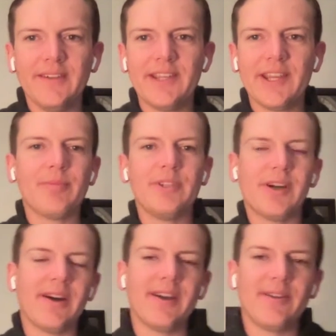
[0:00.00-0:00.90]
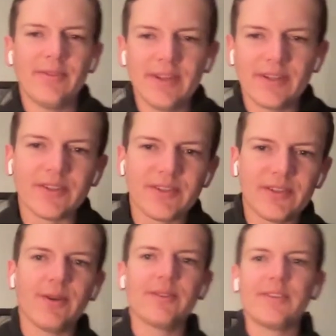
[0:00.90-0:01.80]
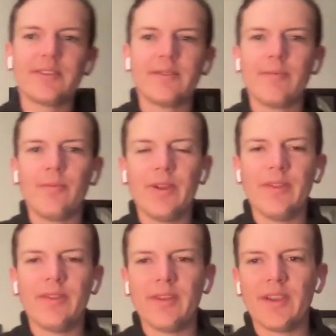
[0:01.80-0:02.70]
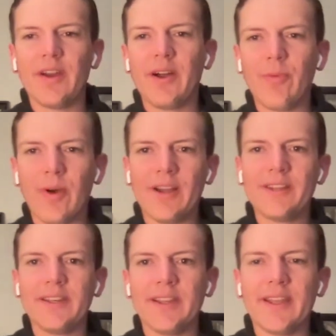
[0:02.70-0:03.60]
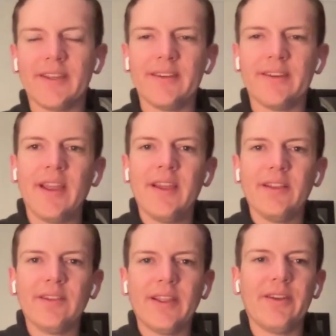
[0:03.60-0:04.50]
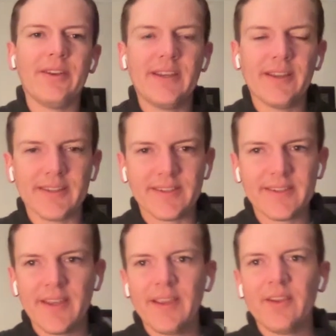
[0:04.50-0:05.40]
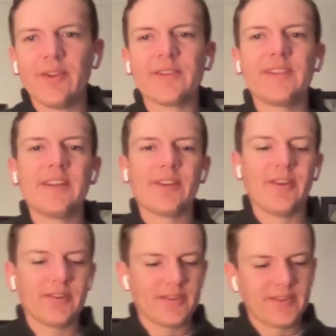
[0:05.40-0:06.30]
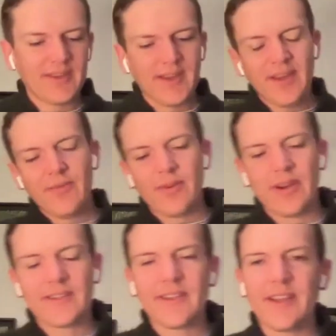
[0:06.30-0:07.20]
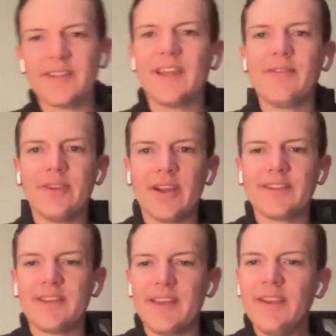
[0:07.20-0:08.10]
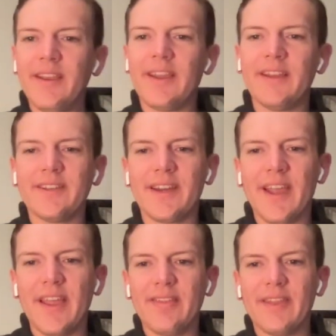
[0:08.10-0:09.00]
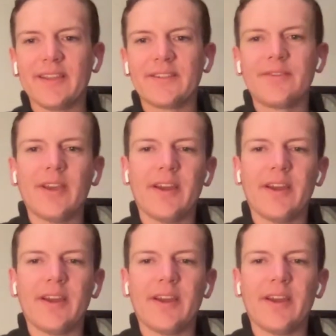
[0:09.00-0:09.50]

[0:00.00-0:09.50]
deep dive into Stoicism with Kai Whiting and Leonidas Konstantakos. Very excited to have you guys here, and uh, and thanks